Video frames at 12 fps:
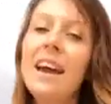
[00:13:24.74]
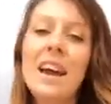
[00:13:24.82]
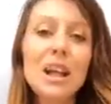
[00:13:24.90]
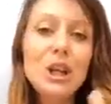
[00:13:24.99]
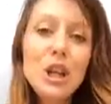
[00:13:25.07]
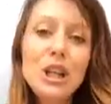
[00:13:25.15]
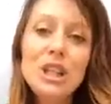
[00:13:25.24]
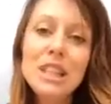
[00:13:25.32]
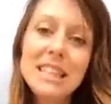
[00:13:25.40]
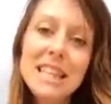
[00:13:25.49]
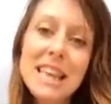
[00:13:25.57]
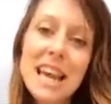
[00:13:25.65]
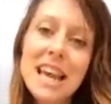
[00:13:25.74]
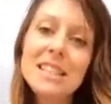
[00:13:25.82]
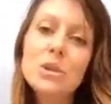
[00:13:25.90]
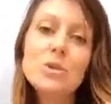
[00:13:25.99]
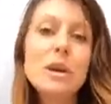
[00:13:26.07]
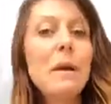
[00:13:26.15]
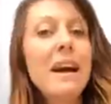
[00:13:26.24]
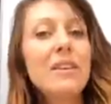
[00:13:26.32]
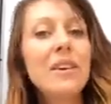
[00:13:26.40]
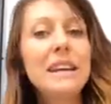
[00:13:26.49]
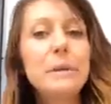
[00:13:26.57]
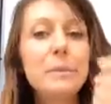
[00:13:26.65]
allergic to this, or they might
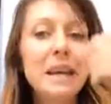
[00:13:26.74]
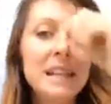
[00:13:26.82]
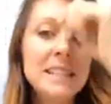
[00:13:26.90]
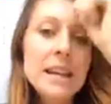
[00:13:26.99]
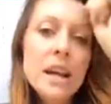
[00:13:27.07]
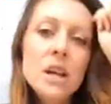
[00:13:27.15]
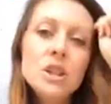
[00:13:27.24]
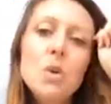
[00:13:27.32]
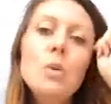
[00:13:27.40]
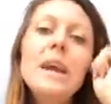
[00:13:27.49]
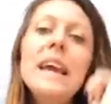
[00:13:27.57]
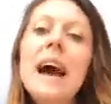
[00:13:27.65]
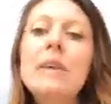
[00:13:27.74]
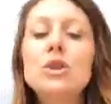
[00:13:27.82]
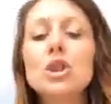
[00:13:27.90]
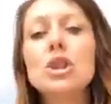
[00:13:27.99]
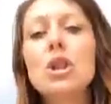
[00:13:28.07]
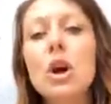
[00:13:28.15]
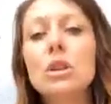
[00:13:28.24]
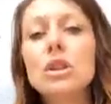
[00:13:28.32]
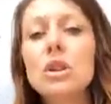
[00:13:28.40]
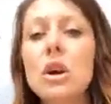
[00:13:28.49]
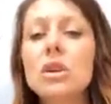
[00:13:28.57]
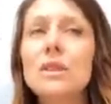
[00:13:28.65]
not eat meat. So we have just lots
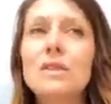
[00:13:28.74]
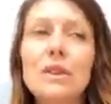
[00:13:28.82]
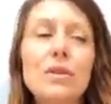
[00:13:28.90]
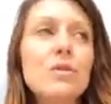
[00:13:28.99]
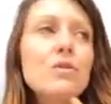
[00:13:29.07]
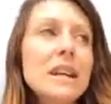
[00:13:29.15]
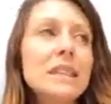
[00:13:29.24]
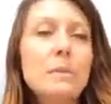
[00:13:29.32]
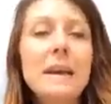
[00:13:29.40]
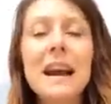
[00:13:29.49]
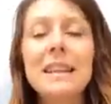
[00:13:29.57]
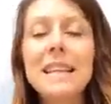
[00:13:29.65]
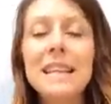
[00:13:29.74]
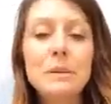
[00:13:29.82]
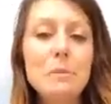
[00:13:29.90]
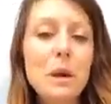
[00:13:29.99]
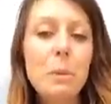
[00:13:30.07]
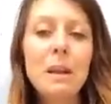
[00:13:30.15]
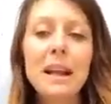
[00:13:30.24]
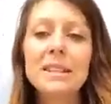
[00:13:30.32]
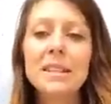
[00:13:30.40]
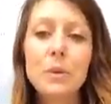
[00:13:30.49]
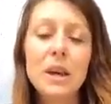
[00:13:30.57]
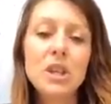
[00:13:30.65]
and lots of different recipe ideas, meal plans
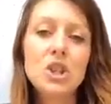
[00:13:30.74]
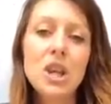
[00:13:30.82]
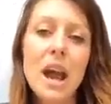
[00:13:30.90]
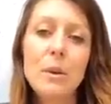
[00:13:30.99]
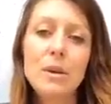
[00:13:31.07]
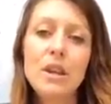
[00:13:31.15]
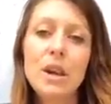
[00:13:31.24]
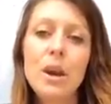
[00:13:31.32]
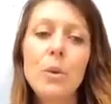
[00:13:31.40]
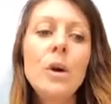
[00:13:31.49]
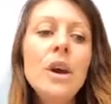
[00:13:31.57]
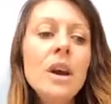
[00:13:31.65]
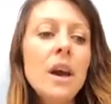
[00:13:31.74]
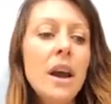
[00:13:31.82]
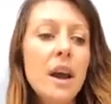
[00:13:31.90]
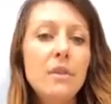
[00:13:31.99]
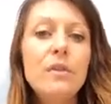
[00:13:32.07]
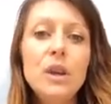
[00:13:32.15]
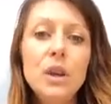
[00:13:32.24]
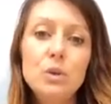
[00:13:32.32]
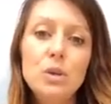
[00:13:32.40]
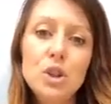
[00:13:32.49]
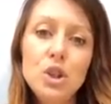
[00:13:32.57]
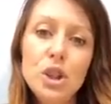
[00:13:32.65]
that we can share with you for you
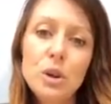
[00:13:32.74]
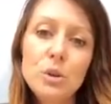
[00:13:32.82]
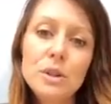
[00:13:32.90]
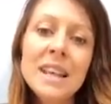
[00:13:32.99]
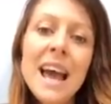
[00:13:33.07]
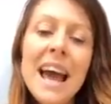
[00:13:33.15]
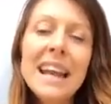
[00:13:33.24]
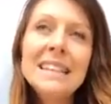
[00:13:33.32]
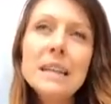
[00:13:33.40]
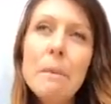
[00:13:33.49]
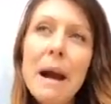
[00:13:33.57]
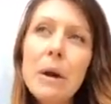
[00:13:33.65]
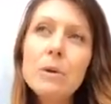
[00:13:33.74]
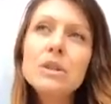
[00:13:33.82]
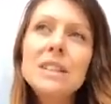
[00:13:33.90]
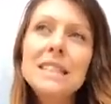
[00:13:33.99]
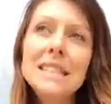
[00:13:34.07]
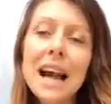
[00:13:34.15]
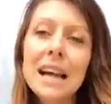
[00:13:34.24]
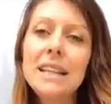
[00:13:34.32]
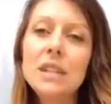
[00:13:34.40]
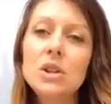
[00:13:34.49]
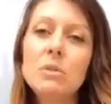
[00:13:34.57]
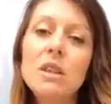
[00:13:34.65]
to choose. And it's about
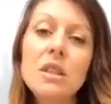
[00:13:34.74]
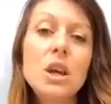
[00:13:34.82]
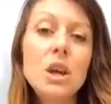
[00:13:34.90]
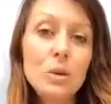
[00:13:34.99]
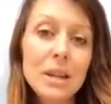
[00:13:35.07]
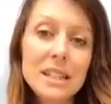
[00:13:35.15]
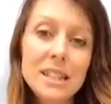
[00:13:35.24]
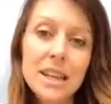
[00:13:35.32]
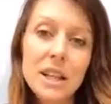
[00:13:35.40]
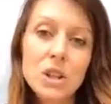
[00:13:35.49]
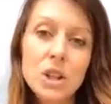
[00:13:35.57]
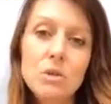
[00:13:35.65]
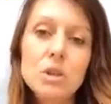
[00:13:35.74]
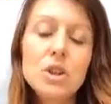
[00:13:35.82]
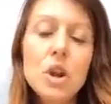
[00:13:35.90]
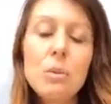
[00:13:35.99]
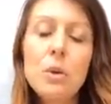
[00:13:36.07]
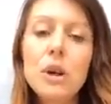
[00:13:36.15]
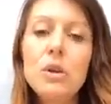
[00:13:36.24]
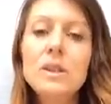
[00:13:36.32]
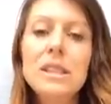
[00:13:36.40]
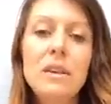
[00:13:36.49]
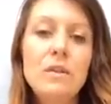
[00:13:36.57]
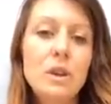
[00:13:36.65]
designing something that you can stick to. There's no point us
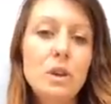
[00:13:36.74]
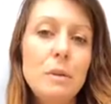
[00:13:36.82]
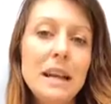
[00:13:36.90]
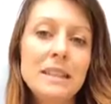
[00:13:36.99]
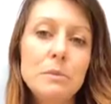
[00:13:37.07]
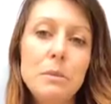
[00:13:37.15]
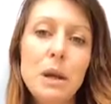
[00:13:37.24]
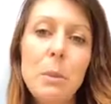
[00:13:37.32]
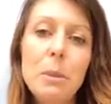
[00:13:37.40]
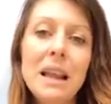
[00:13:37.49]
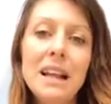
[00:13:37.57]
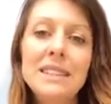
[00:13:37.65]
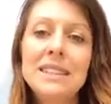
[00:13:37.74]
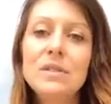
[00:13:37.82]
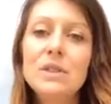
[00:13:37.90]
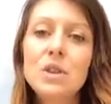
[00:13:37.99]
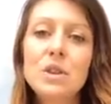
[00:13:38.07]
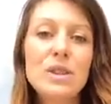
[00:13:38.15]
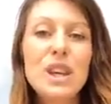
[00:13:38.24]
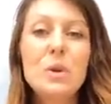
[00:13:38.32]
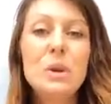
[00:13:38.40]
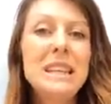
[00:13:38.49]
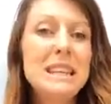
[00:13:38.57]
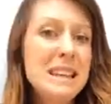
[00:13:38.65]
giving you meal plans of stuff that you
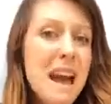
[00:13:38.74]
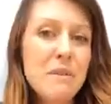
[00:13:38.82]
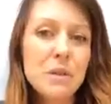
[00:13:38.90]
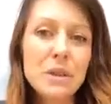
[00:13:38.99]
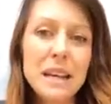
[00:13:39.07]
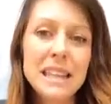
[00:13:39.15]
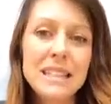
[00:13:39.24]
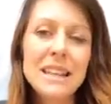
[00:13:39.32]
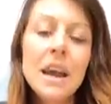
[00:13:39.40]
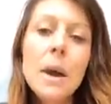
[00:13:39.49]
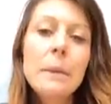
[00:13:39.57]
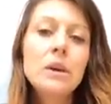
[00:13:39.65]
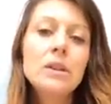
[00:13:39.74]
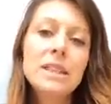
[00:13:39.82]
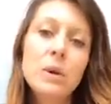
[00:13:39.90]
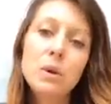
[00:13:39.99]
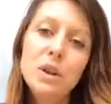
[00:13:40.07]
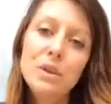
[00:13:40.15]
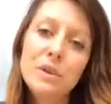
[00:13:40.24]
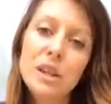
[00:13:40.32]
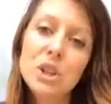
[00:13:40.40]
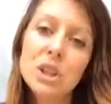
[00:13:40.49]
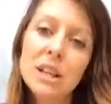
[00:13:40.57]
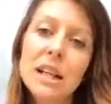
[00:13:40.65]
would never eat, because then when you
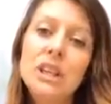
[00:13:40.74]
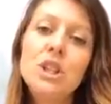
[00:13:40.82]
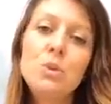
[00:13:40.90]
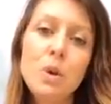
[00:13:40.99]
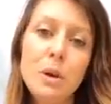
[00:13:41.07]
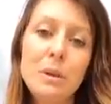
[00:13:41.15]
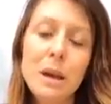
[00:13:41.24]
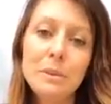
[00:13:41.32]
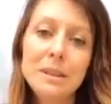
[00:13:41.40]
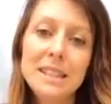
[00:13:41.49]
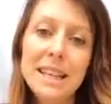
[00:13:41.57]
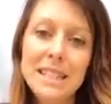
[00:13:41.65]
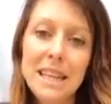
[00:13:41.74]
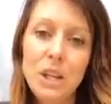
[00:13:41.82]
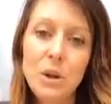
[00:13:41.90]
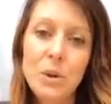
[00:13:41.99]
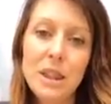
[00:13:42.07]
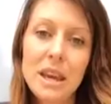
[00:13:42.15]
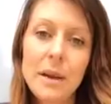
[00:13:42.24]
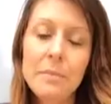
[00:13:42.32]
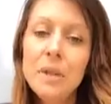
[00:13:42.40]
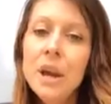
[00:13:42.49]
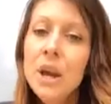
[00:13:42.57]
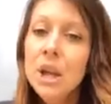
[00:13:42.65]
finish the cleanse, you won't be able to continue with it.
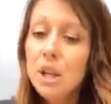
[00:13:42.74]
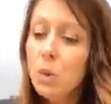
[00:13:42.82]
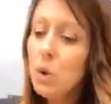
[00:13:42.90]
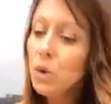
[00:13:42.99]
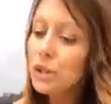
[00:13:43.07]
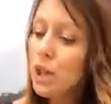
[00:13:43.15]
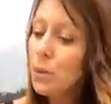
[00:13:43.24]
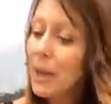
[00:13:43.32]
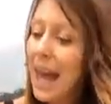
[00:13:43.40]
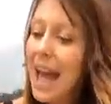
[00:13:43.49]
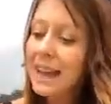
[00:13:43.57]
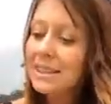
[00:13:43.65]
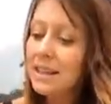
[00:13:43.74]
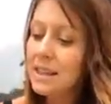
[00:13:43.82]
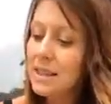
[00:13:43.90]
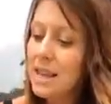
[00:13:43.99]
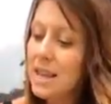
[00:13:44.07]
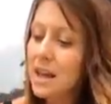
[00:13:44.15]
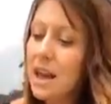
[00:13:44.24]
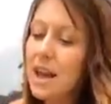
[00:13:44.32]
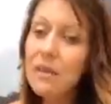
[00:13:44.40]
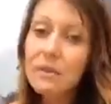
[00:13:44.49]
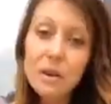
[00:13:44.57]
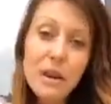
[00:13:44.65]
You also get the
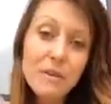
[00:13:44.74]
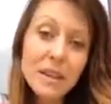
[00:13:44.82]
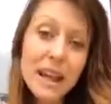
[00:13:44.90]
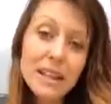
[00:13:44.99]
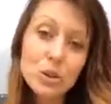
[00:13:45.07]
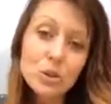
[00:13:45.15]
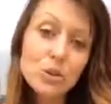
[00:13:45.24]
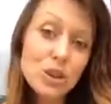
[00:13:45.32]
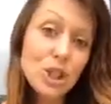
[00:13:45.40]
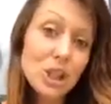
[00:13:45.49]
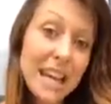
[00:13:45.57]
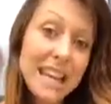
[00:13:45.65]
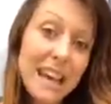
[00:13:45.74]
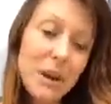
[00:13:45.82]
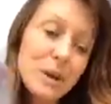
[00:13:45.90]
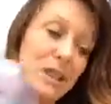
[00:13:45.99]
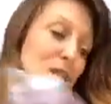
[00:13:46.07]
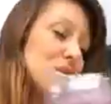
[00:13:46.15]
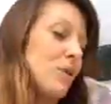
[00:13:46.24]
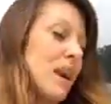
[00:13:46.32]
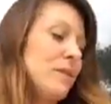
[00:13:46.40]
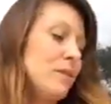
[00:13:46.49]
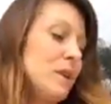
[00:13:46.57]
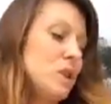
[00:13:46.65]
Forever Light Ultra Shaker, which is
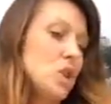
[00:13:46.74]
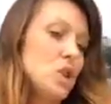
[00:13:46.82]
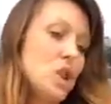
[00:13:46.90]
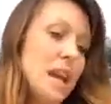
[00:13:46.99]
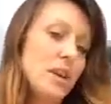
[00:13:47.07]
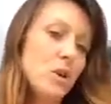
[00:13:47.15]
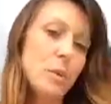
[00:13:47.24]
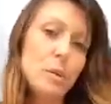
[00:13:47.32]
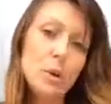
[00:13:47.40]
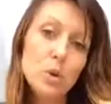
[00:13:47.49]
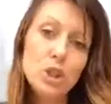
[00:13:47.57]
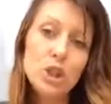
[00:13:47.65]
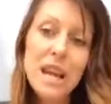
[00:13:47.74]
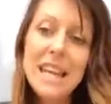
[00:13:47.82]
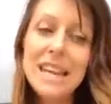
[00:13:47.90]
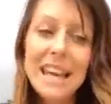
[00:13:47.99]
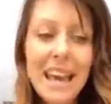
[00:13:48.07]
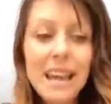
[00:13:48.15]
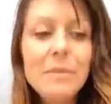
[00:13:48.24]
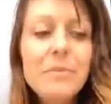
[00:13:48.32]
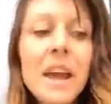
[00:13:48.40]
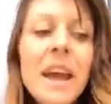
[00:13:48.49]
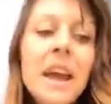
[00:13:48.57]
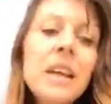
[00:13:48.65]
great for you to shake up your shake in.
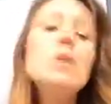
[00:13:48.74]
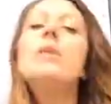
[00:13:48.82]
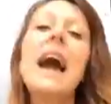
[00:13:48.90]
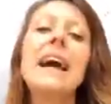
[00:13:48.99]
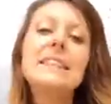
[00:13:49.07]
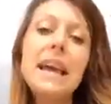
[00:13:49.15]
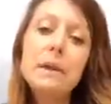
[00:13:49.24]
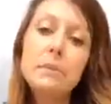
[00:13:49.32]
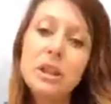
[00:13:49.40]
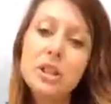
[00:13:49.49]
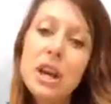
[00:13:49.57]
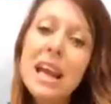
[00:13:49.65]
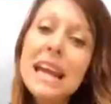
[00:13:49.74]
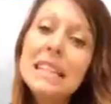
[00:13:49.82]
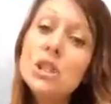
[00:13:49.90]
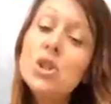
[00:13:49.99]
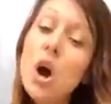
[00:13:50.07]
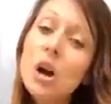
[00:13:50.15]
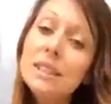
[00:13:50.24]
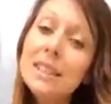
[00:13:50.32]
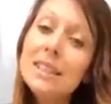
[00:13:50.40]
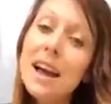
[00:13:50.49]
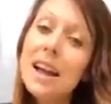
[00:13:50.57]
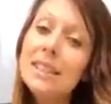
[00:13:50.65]
You get a tape measure. It's not
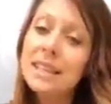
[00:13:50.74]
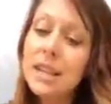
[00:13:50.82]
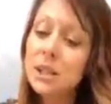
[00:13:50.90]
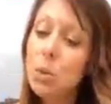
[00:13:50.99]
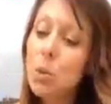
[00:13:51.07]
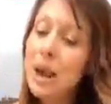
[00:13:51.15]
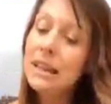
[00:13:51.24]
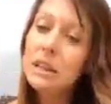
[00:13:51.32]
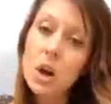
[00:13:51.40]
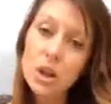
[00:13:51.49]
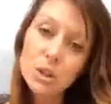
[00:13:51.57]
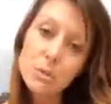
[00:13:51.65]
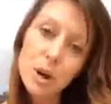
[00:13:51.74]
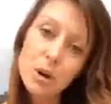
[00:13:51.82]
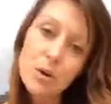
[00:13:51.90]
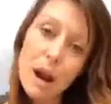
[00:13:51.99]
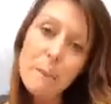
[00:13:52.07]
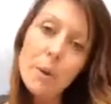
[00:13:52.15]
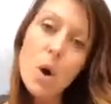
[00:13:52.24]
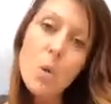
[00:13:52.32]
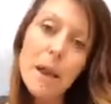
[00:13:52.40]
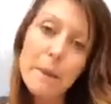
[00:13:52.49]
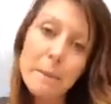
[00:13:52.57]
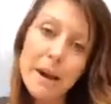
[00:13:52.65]
designed as a weight loss program, but a
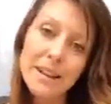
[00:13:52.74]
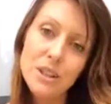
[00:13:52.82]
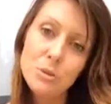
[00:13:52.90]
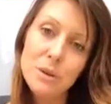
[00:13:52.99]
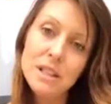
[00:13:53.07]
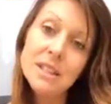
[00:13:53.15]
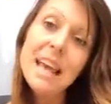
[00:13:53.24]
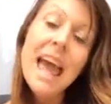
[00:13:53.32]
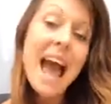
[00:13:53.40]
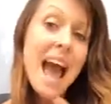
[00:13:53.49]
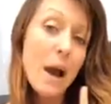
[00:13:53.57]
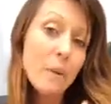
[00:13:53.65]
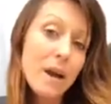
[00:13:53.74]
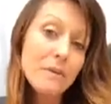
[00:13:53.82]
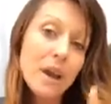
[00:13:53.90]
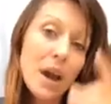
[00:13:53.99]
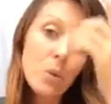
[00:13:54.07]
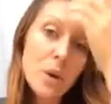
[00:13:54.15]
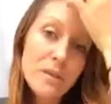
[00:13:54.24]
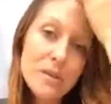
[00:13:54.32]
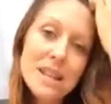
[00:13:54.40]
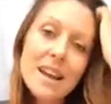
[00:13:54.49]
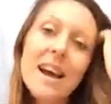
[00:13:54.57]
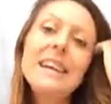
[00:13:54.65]
weight management. However, one of
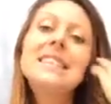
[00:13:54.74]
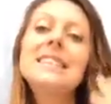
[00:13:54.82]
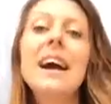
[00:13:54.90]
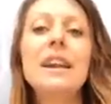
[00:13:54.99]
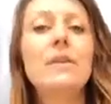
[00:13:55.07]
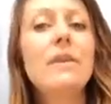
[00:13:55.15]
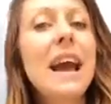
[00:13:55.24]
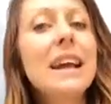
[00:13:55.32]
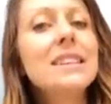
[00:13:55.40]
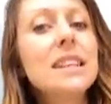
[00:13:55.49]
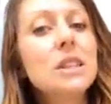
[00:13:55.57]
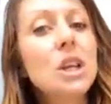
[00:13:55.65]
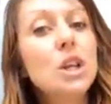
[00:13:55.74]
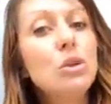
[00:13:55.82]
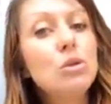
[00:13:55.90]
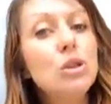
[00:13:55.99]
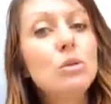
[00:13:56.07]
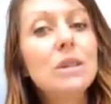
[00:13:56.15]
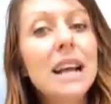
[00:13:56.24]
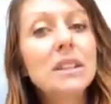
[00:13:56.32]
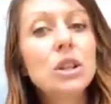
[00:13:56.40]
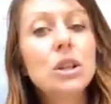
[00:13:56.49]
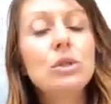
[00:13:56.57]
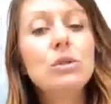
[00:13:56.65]
the nice side effects is that you do tend
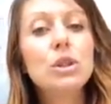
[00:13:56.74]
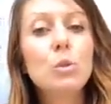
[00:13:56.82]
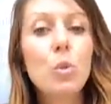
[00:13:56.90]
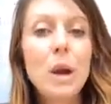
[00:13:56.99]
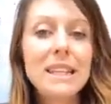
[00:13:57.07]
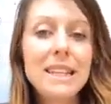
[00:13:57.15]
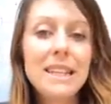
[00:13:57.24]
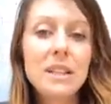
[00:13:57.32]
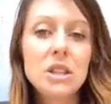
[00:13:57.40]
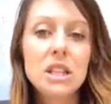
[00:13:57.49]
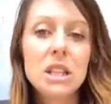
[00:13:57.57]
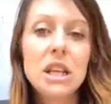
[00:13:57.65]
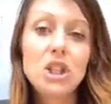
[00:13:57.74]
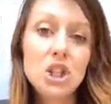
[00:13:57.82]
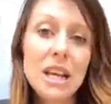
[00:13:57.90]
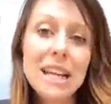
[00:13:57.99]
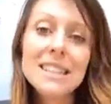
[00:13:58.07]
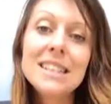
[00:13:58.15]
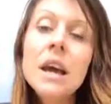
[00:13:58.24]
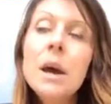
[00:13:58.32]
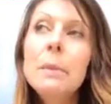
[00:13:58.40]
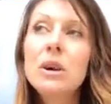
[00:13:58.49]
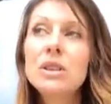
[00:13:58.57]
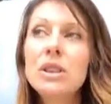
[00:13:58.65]
to lose some weight in inches
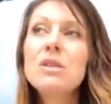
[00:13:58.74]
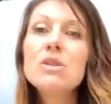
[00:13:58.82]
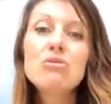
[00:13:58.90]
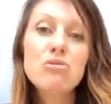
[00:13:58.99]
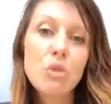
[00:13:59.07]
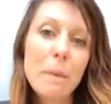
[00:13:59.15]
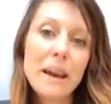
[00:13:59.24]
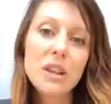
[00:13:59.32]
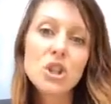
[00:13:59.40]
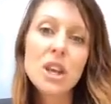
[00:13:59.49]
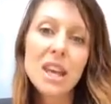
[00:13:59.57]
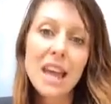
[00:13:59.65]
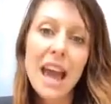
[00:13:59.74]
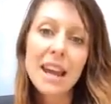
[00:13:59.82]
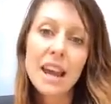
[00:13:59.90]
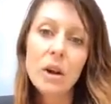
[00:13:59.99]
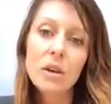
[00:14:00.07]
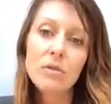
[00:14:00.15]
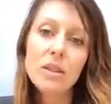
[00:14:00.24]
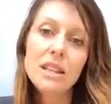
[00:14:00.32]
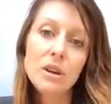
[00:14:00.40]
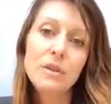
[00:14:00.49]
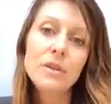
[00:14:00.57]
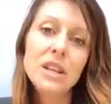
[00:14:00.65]
because of the rubbish that you're getting rid
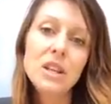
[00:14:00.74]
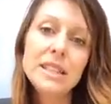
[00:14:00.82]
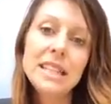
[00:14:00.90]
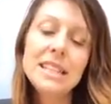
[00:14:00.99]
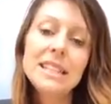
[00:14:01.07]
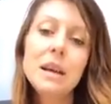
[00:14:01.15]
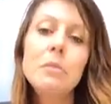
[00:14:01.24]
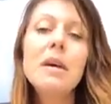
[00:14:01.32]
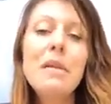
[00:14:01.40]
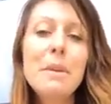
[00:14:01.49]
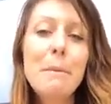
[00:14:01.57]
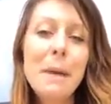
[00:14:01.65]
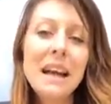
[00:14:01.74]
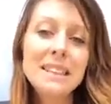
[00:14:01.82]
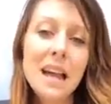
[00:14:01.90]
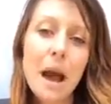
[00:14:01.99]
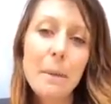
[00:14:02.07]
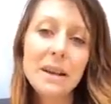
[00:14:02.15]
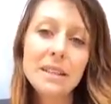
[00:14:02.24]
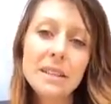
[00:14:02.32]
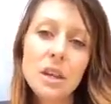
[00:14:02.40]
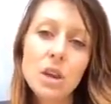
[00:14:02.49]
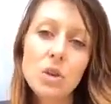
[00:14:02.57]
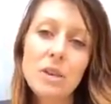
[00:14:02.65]
of in your system and the better habits
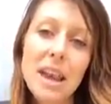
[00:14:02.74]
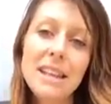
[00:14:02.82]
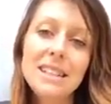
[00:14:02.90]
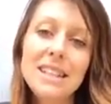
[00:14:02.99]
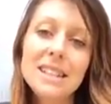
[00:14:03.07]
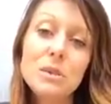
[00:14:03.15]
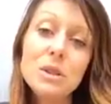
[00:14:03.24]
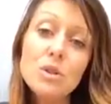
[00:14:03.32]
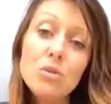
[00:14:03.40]
that you're creating. So it's a